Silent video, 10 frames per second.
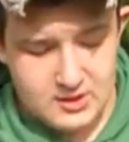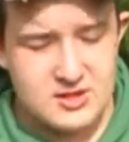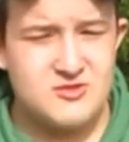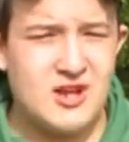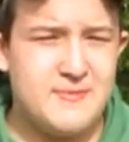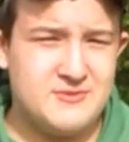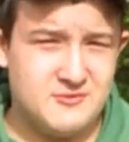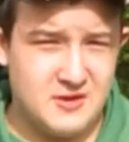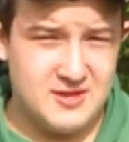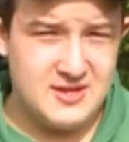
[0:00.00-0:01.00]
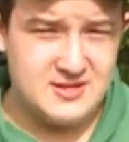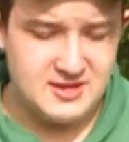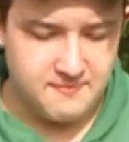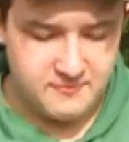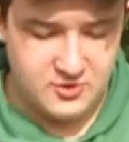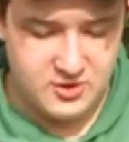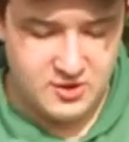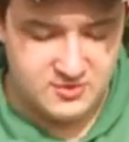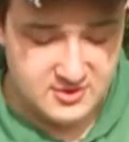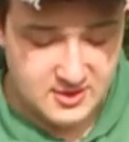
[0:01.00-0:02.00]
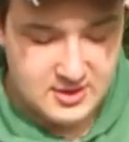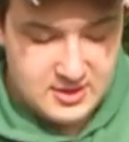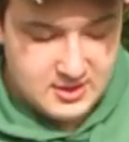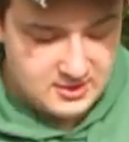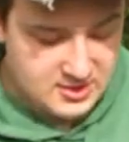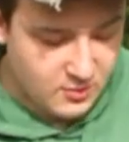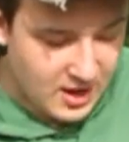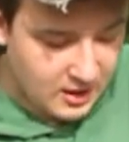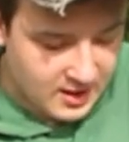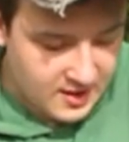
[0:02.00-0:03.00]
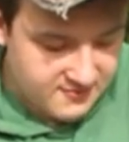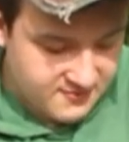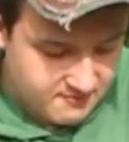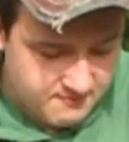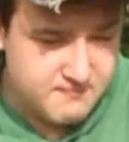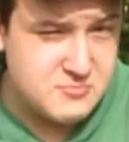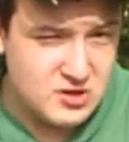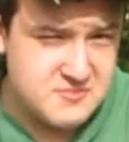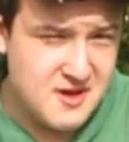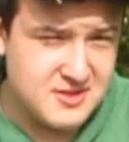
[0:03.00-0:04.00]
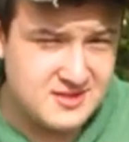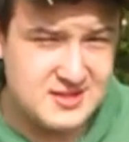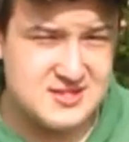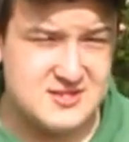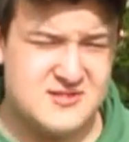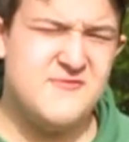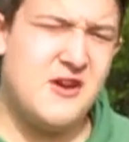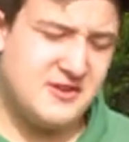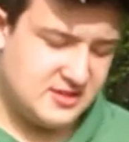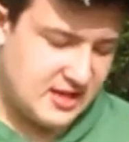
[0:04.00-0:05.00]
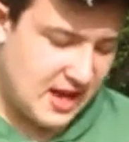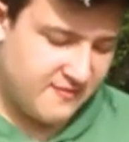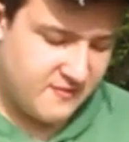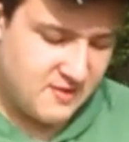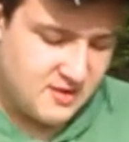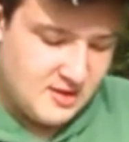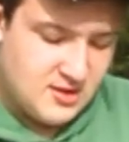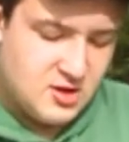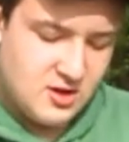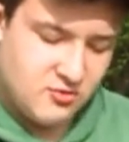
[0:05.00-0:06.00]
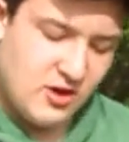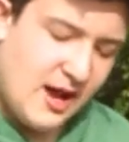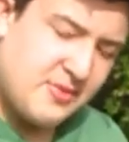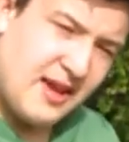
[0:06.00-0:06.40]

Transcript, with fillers: This trap is very easy to use. And so what I love most about this, it's very safe. You can grab the